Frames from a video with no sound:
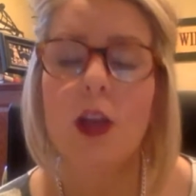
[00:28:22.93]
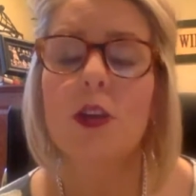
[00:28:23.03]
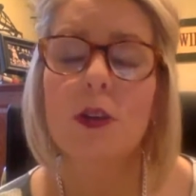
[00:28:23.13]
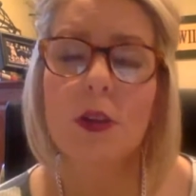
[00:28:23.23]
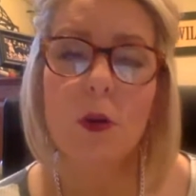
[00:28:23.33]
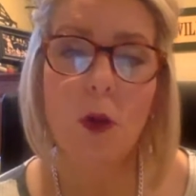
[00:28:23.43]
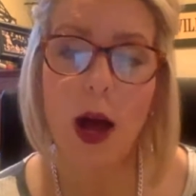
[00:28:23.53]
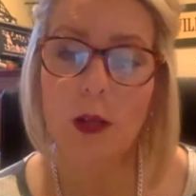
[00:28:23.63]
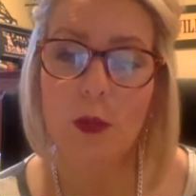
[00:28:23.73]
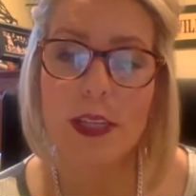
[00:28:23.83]
You're in the
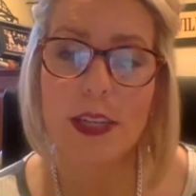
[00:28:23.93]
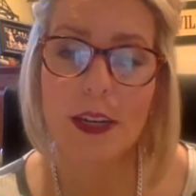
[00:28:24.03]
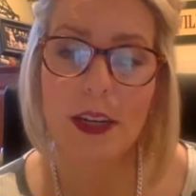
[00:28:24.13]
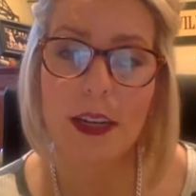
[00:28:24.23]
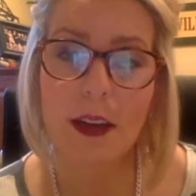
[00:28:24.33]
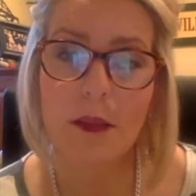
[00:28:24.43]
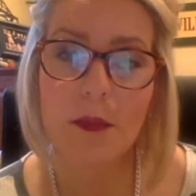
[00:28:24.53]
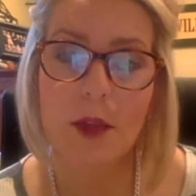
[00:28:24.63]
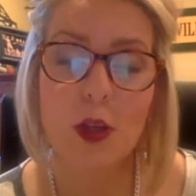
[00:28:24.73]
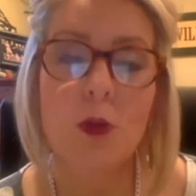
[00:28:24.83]
Wild West area.
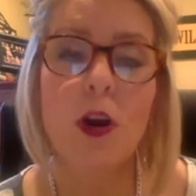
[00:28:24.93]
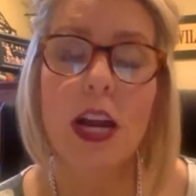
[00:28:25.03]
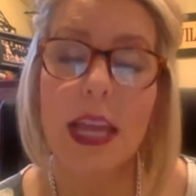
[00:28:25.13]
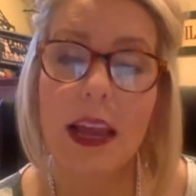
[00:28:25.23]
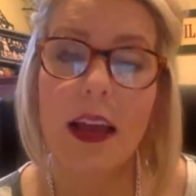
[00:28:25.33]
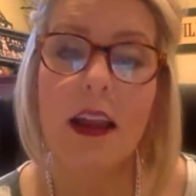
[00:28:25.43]
You are in